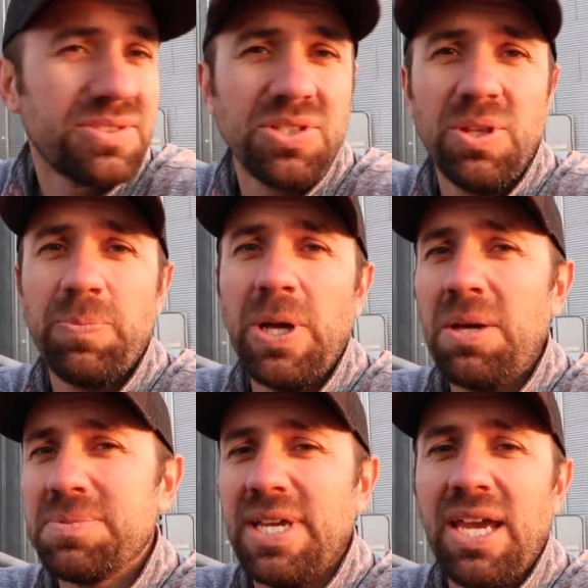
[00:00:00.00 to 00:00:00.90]
So the
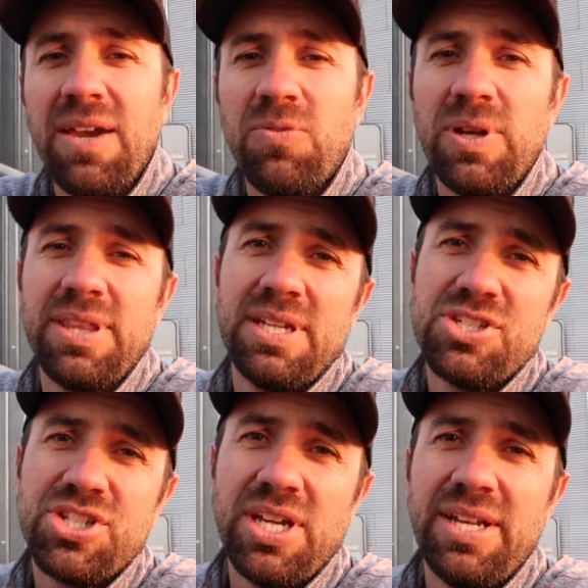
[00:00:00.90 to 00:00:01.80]
problems I have with it
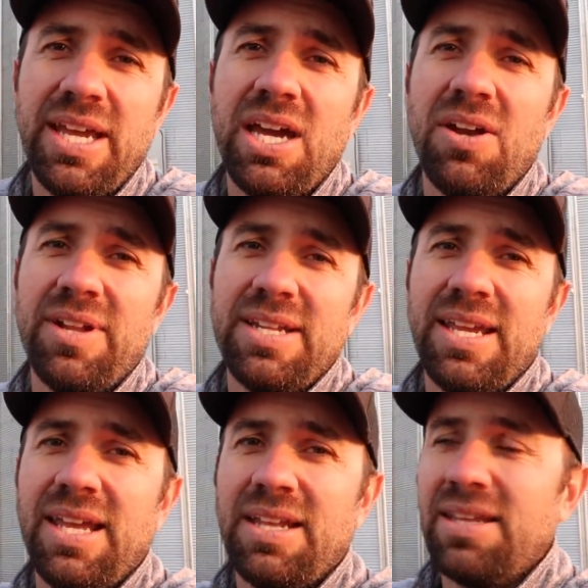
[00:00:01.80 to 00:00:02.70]
shutting down, it,
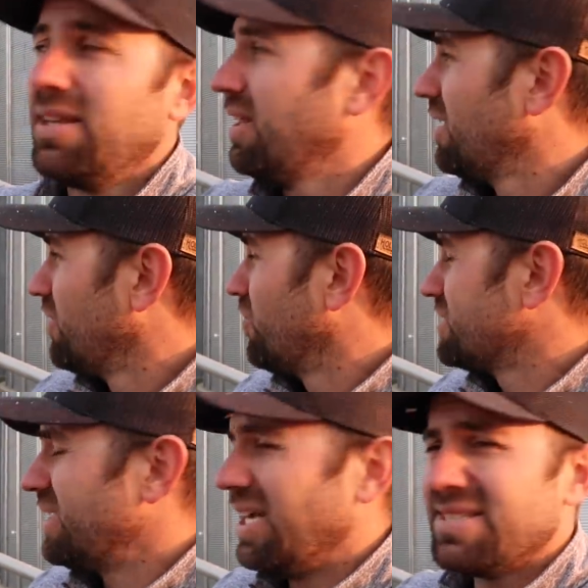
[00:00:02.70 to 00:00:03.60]
it
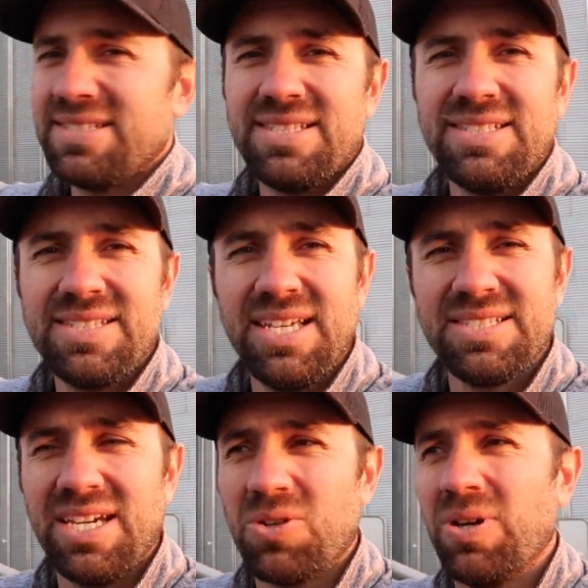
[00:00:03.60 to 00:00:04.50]
what's nice is these
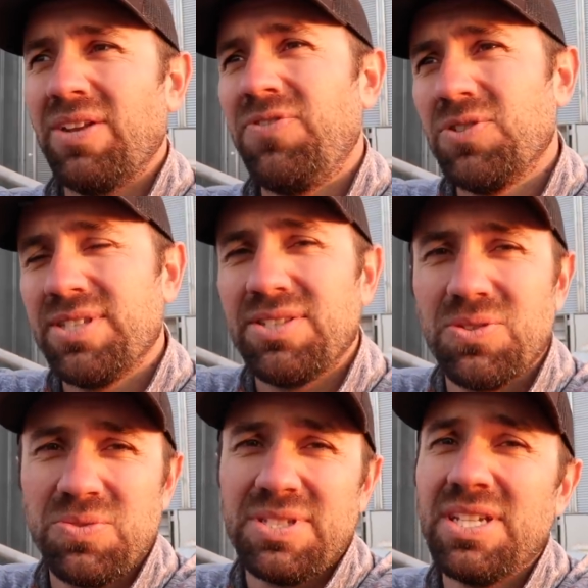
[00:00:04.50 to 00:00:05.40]
things got quite a few
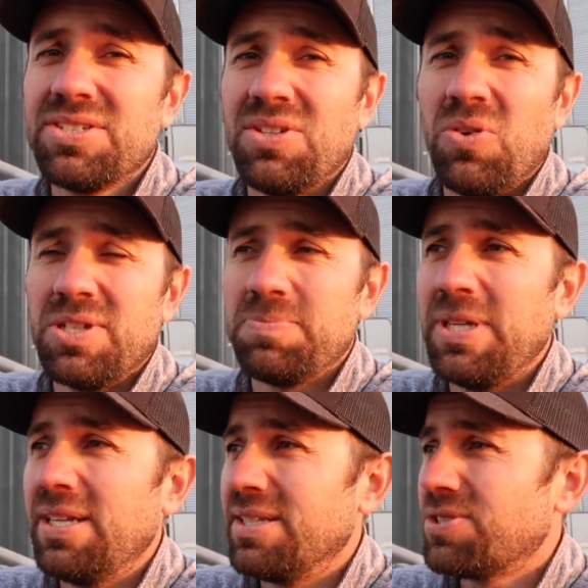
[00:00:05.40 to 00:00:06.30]
sensors, but doesn't always
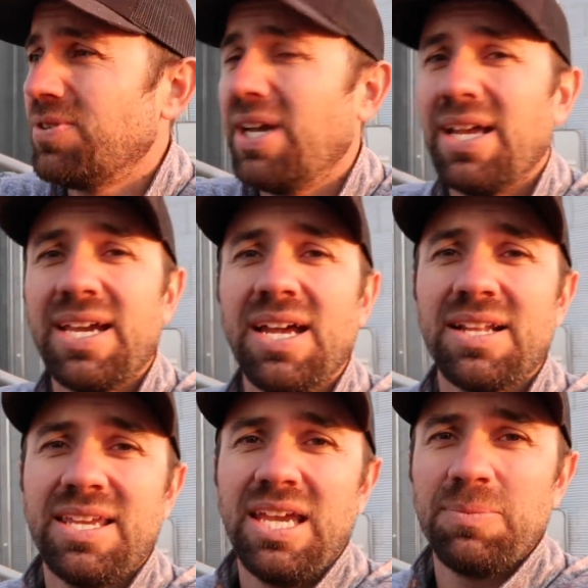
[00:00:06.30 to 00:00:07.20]
mean it's great. I got
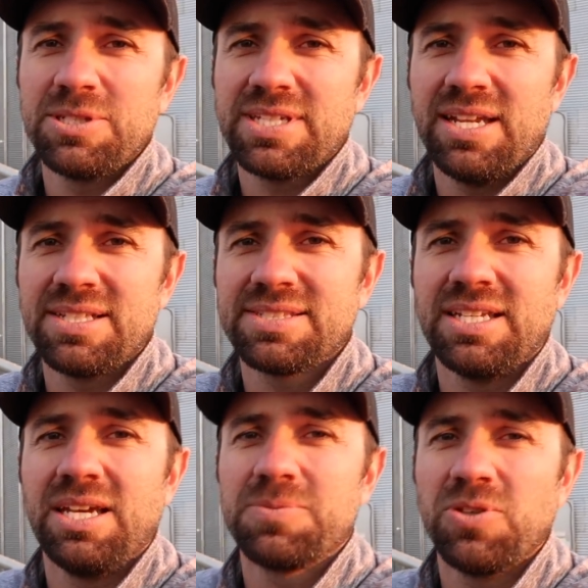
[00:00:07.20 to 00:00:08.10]
cameras kind of
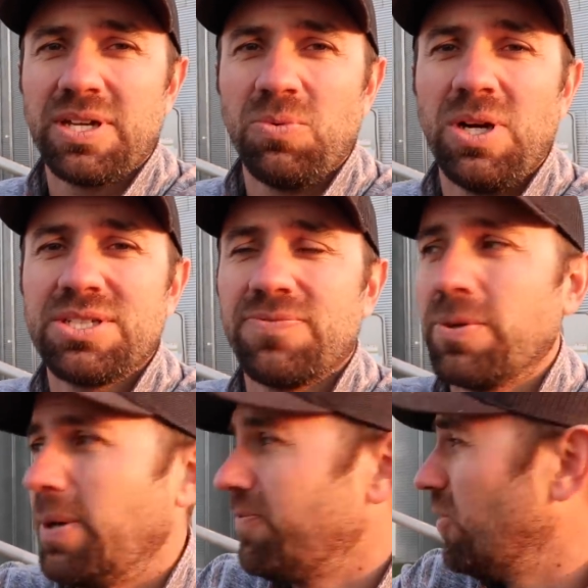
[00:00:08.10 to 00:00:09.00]
set up so I can watch it
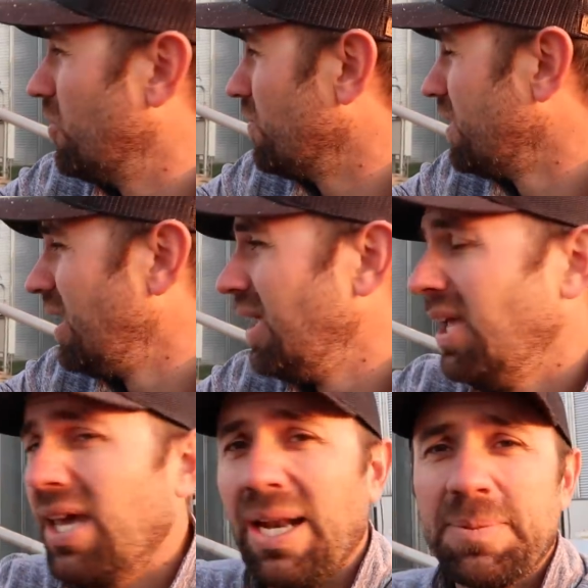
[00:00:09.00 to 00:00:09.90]
from my phone.
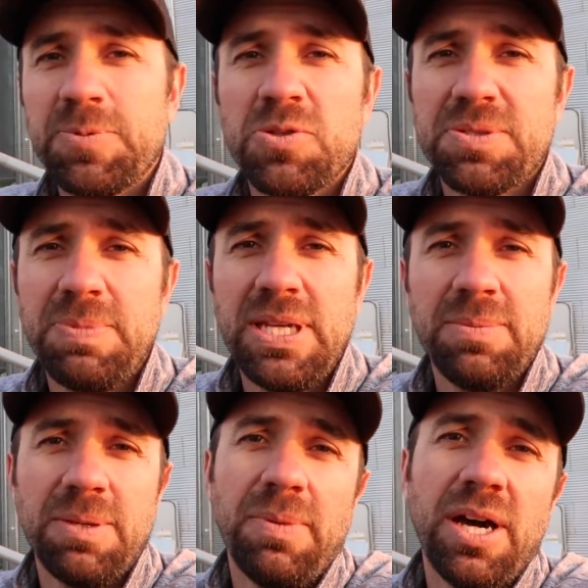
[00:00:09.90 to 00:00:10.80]
And I'm supposed to be
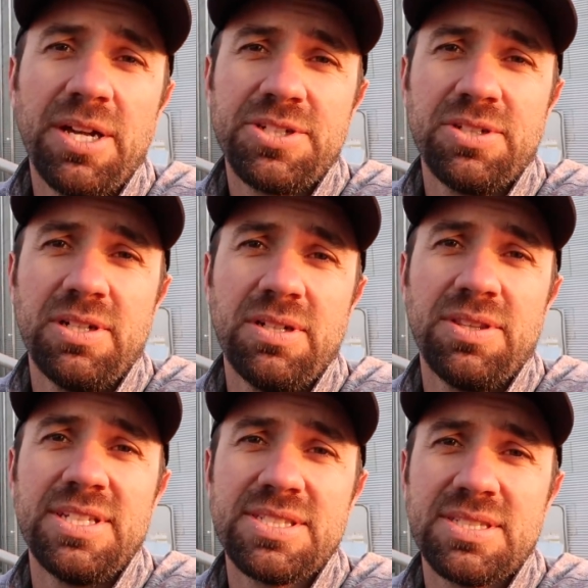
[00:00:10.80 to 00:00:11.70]
able to monitor
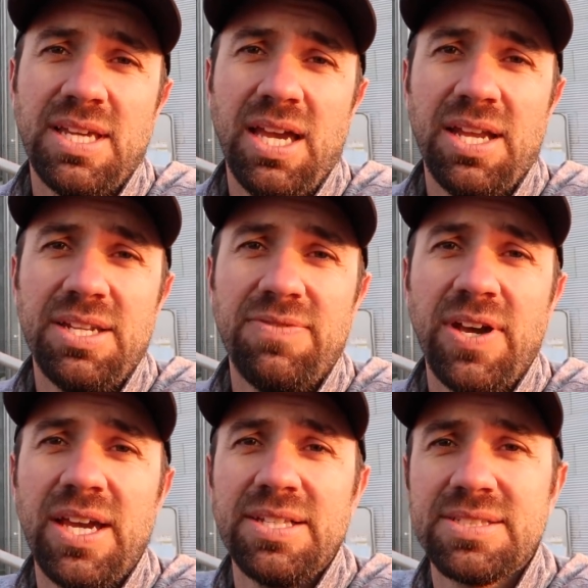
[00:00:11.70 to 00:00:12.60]
this uh,
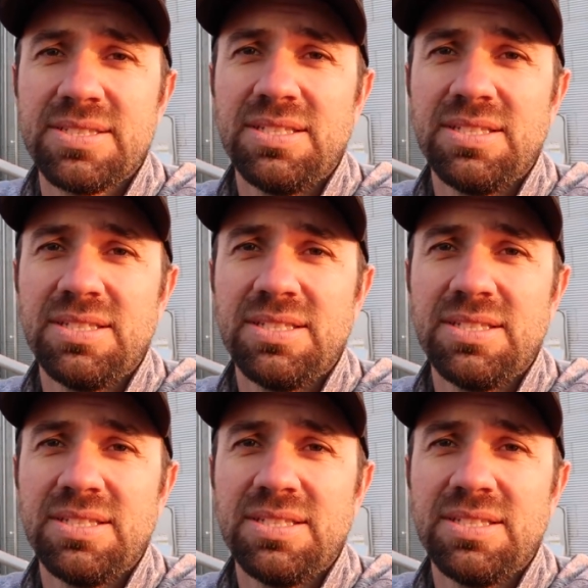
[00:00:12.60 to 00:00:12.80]
device,